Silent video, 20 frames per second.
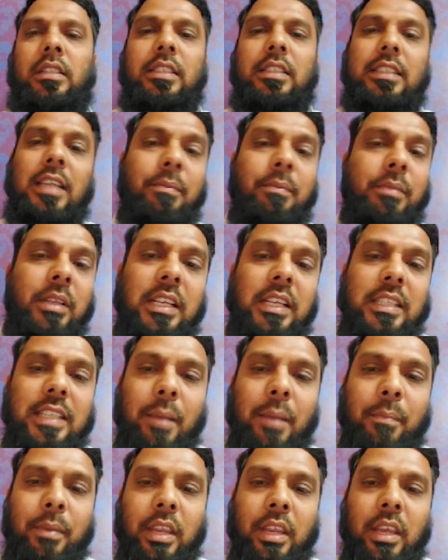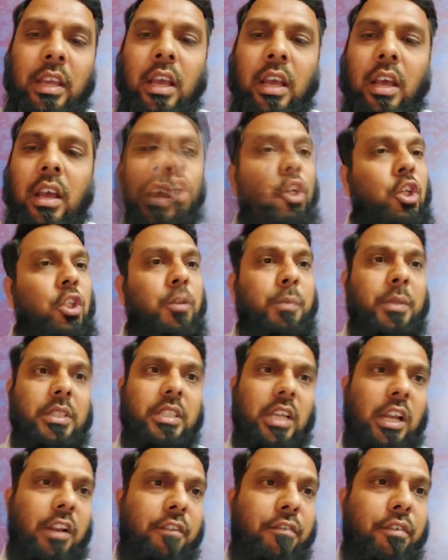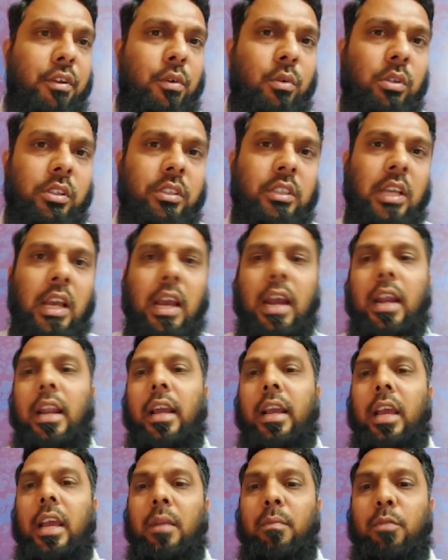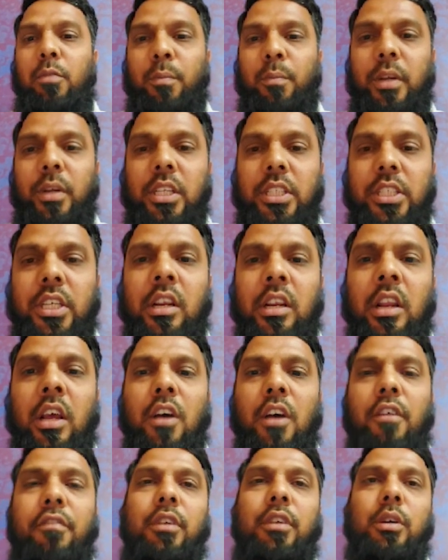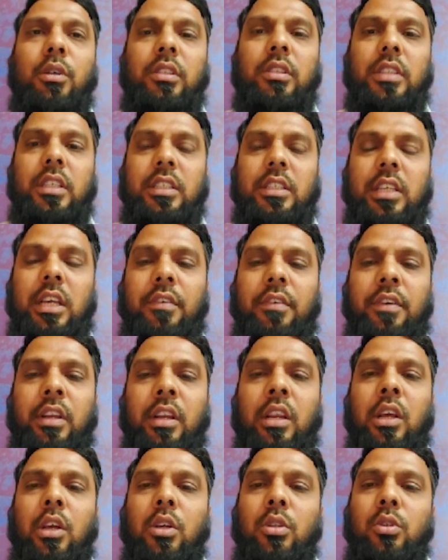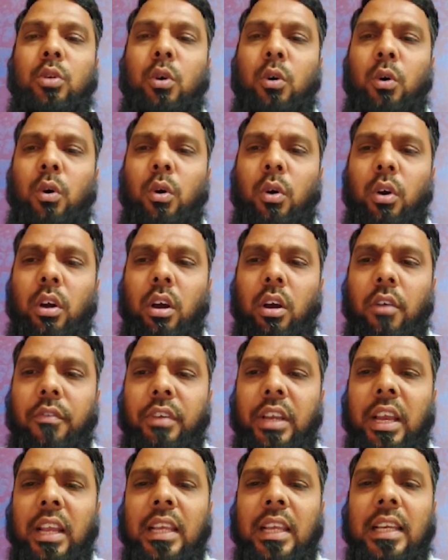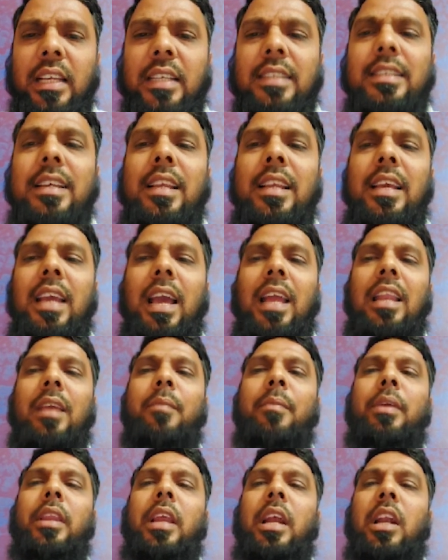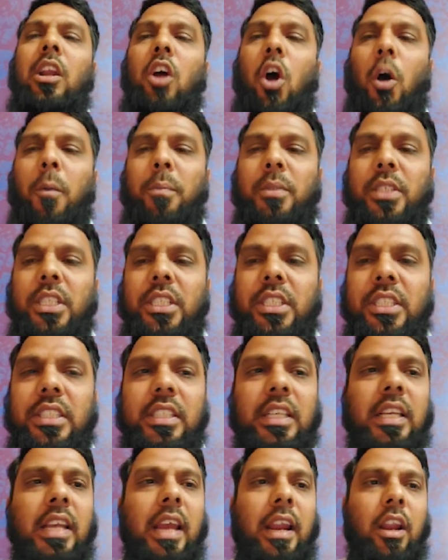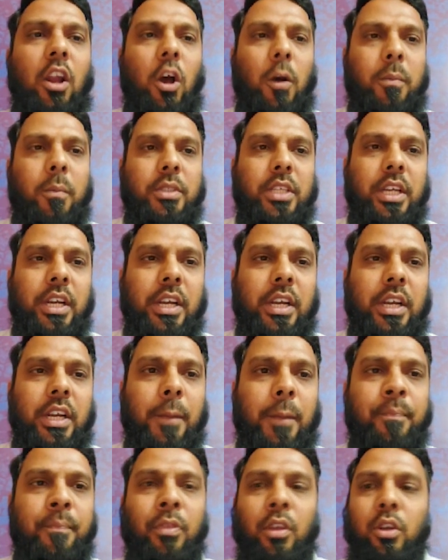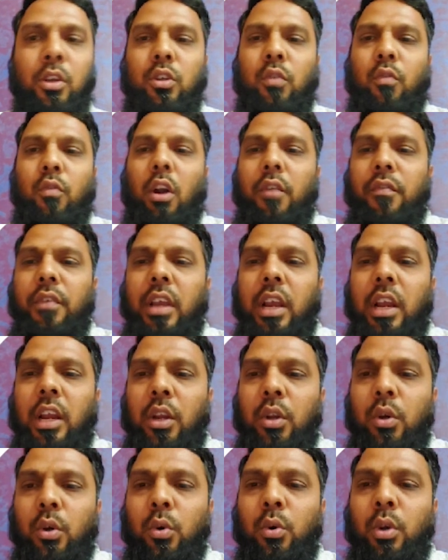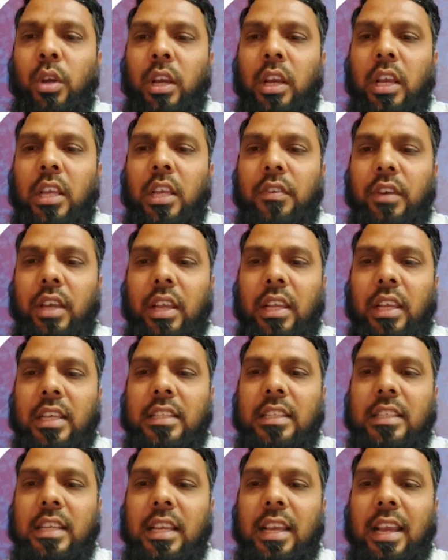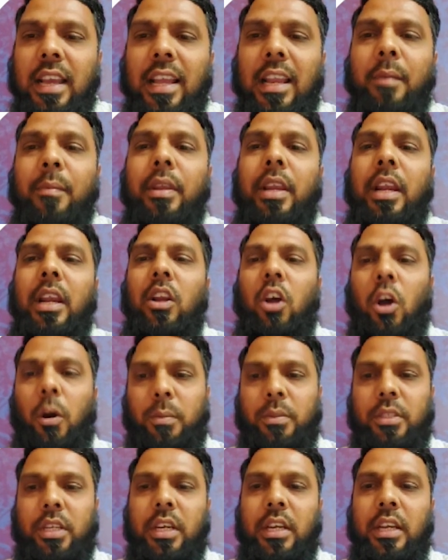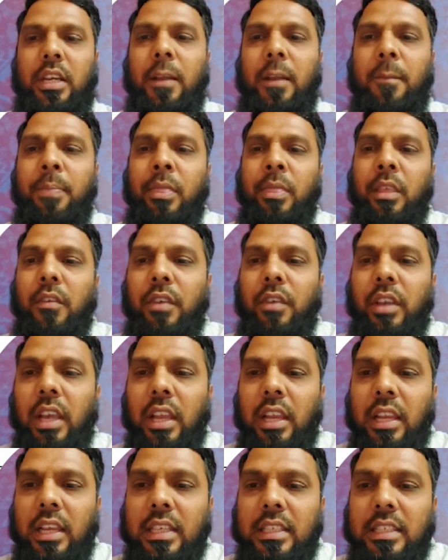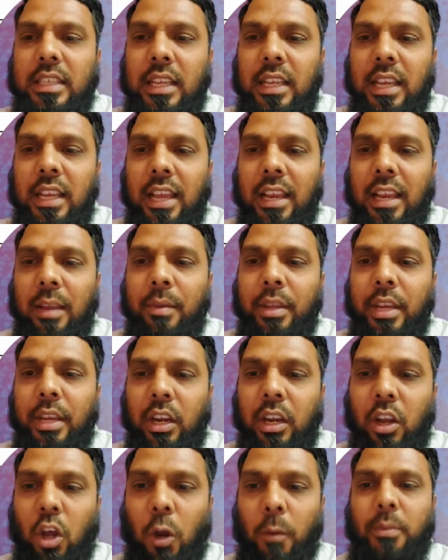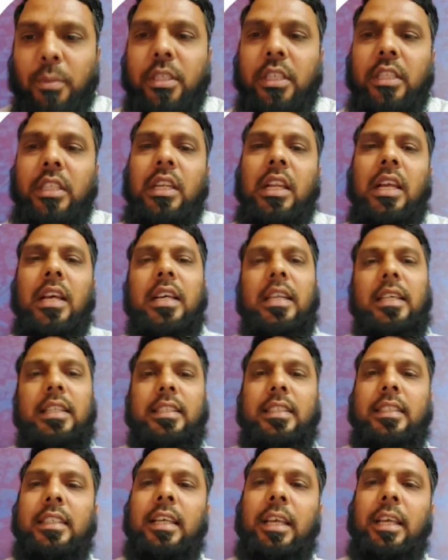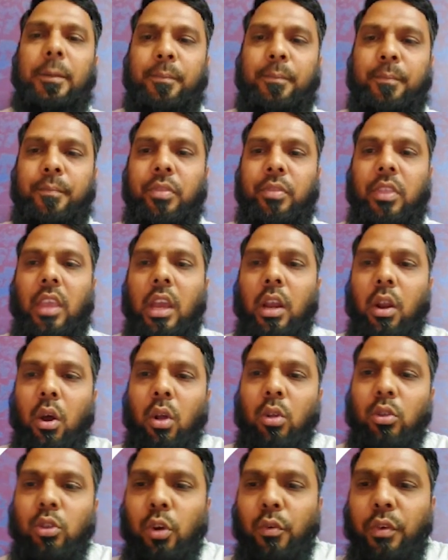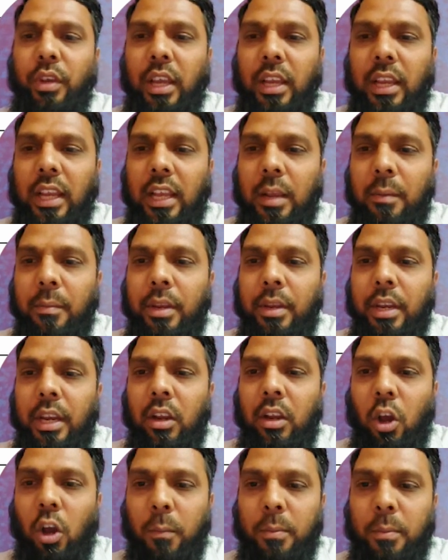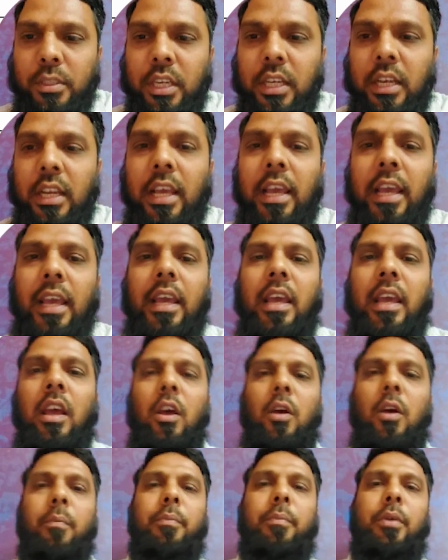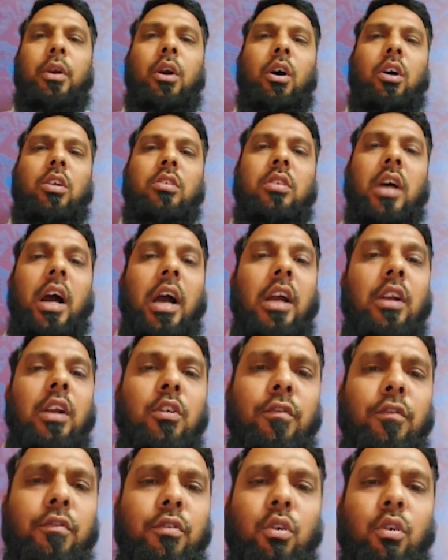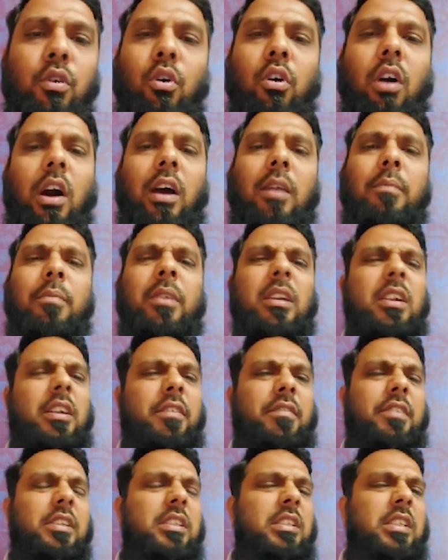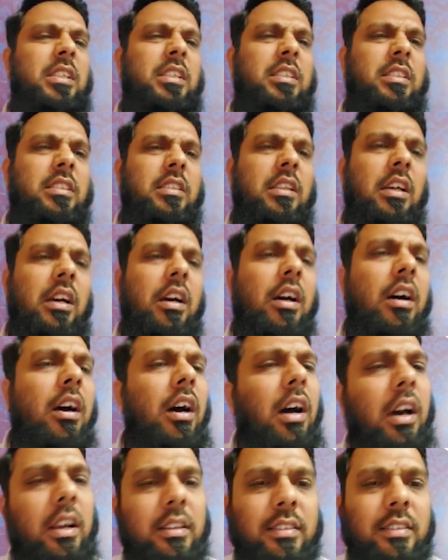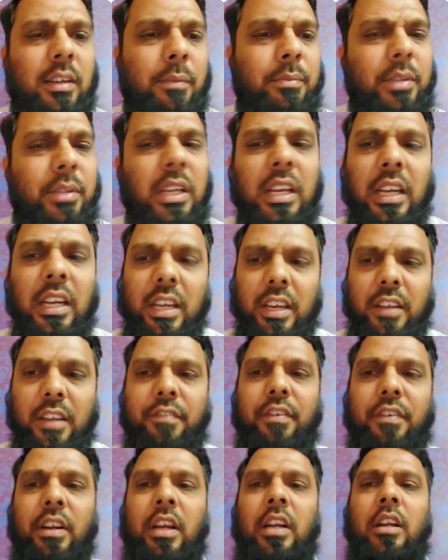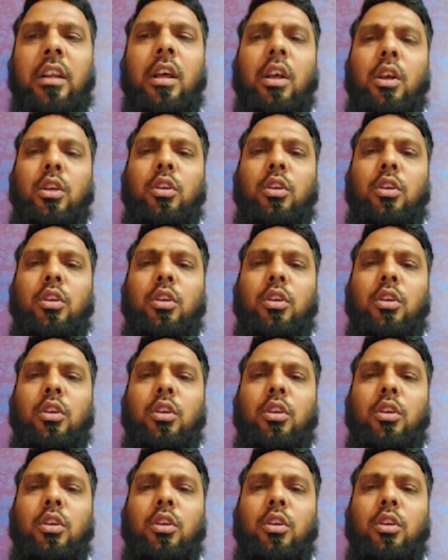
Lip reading: The same thing is happening. Cruise missile fuels and again propulsion fuels is given. So we can easily eliminate option C and option D. So what we can do is we can easily eliminate option D. We can easily eliminate option C. And also we can eliminate option A, because hydrofluorocarbon refrigerants are something different.